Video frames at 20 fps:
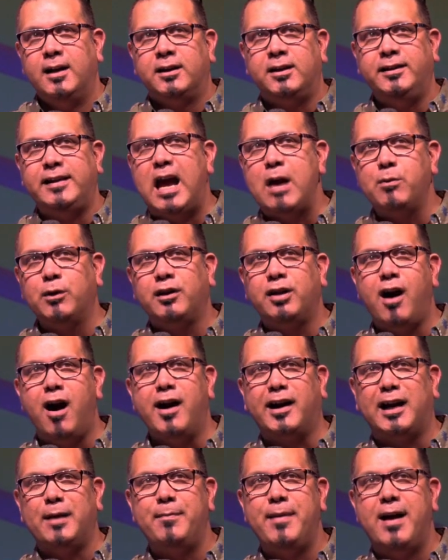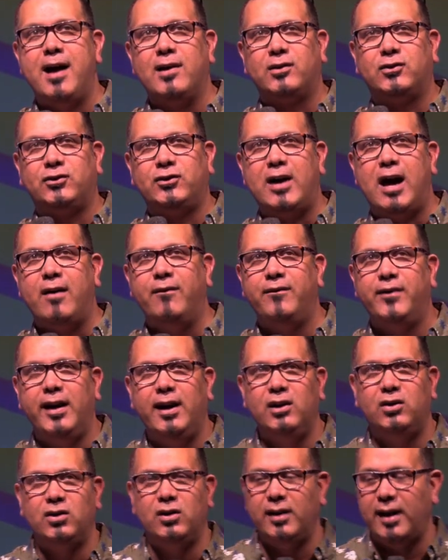Today, we're talking about
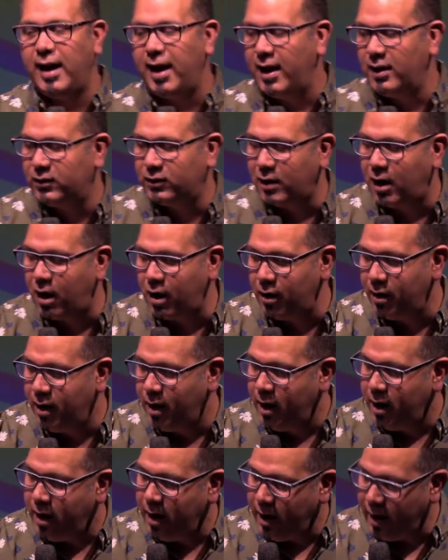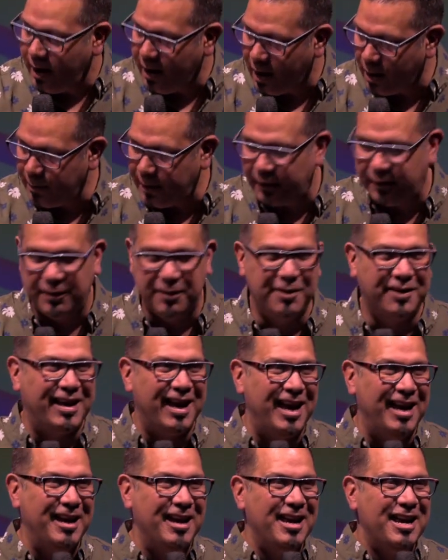salvation as our helmet,
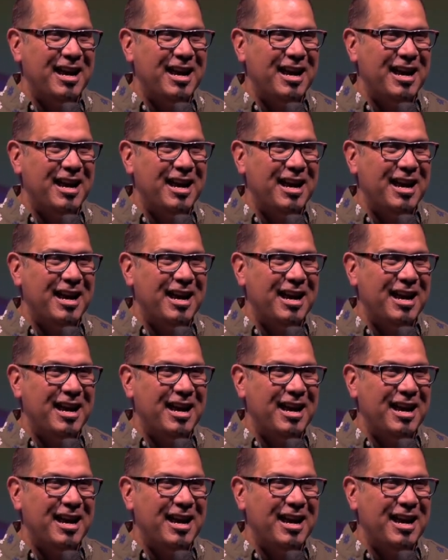okay?